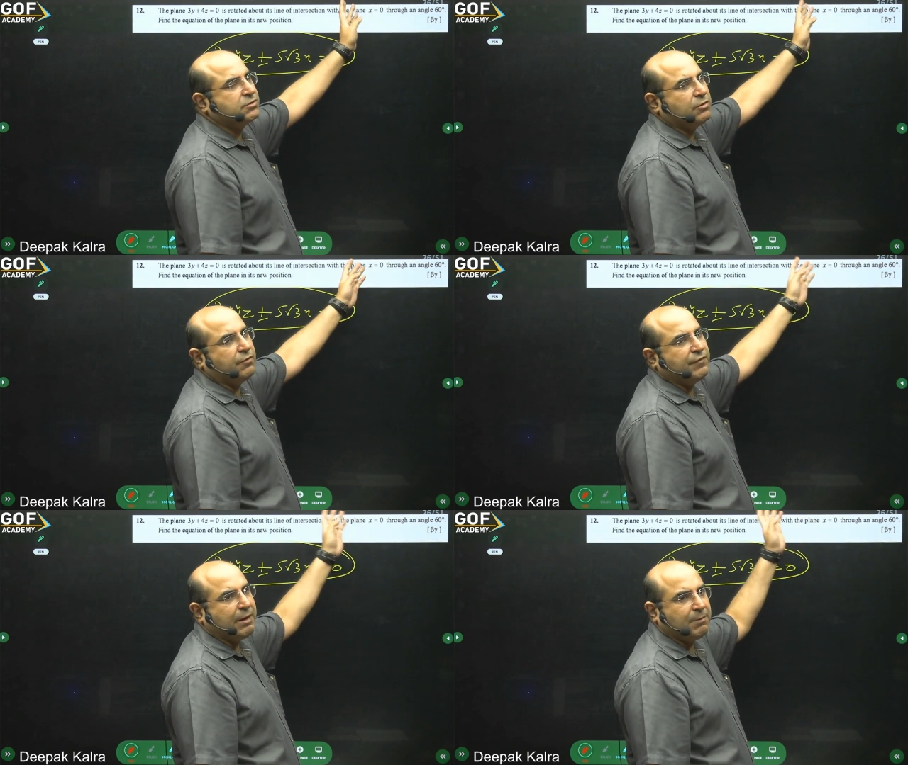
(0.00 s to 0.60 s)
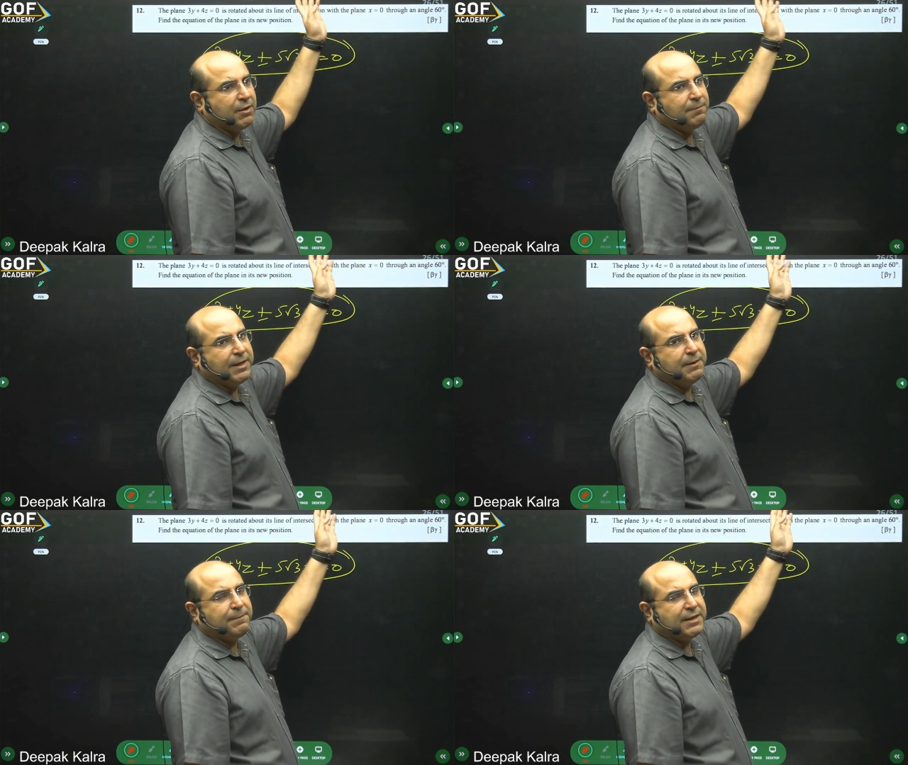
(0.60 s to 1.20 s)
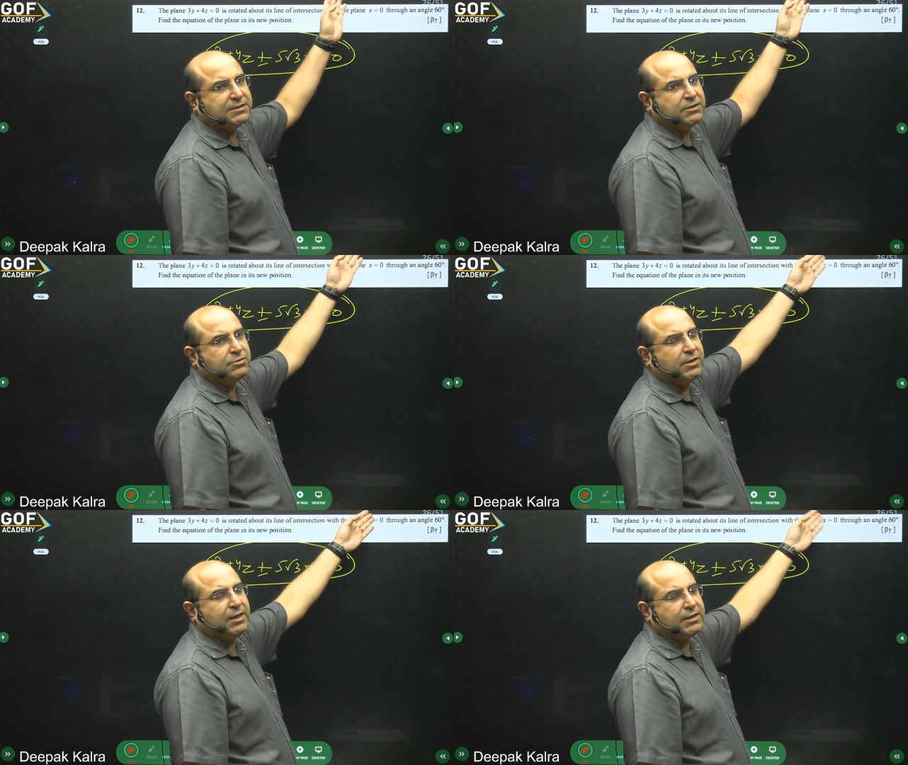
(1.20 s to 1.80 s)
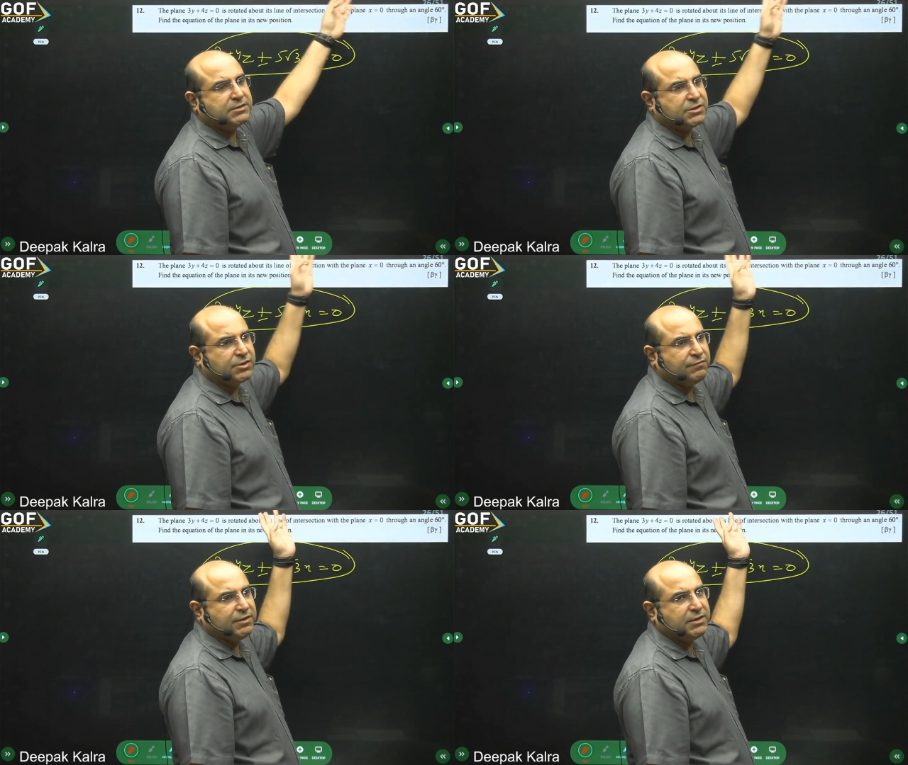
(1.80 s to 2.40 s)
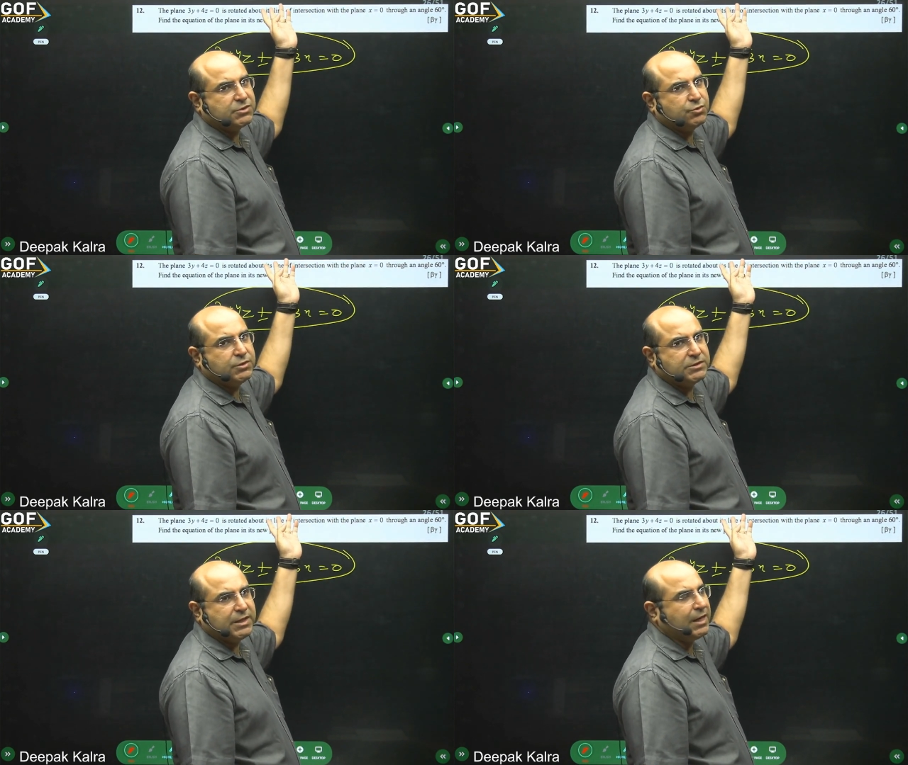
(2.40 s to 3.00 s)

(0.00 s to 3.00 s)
family of plane passing through the intersection of these two is there,